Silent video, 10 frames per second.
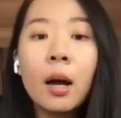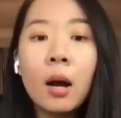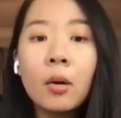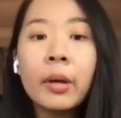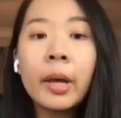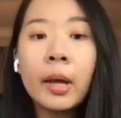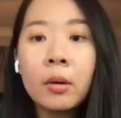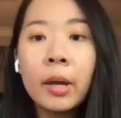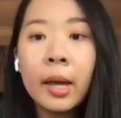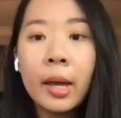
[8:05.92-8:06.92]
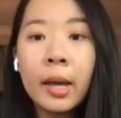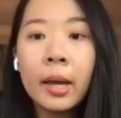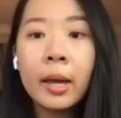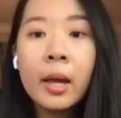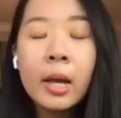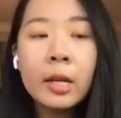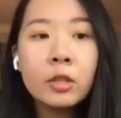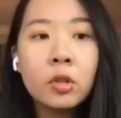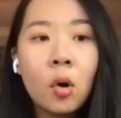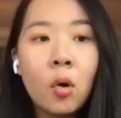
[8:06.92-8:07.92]
Okay, okay.
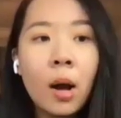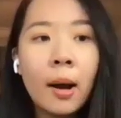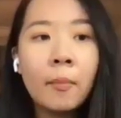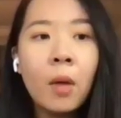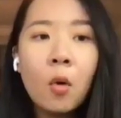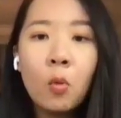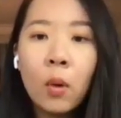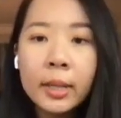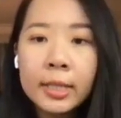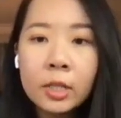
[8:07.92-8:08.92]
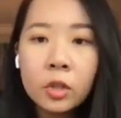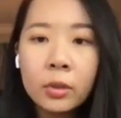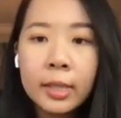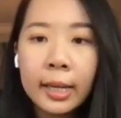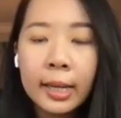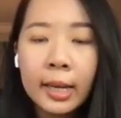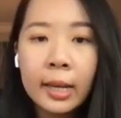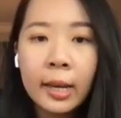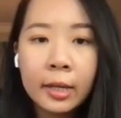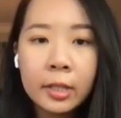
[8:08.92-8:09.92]
So, what did you study
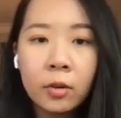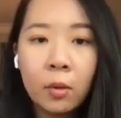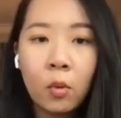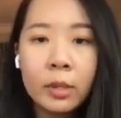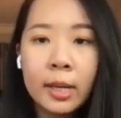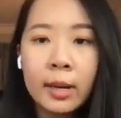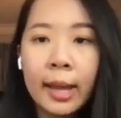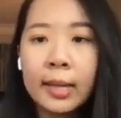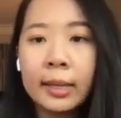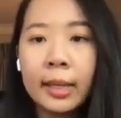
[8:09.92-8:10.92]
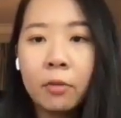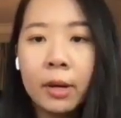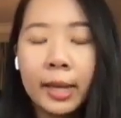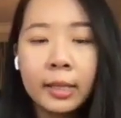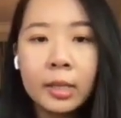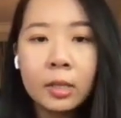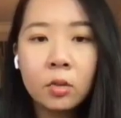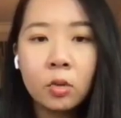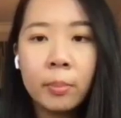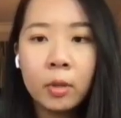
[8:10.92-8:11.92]
in undergrad? Was it anything related
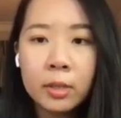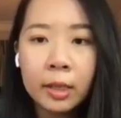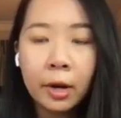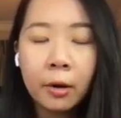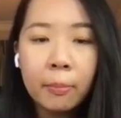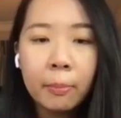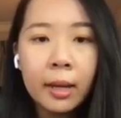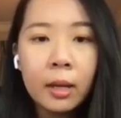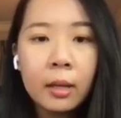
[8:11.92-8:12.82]
to music therapy?